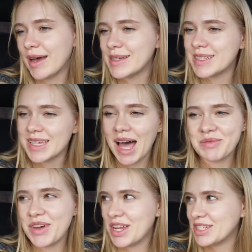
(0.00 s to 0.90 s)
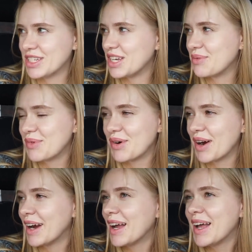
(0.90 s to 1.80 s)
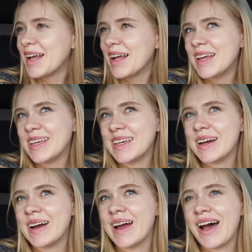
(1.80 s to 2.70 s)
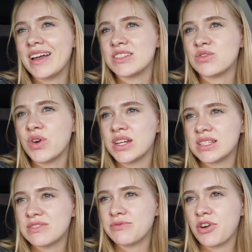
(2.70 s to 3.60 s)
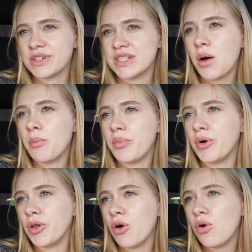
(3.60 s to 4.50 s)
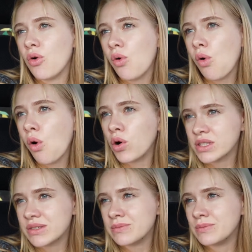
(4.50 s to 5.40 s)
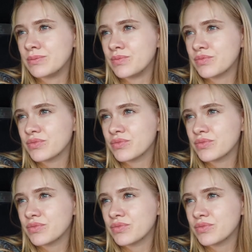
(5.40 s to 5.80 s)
she can't manage anymore. Yeah, and when it's, for example, autumn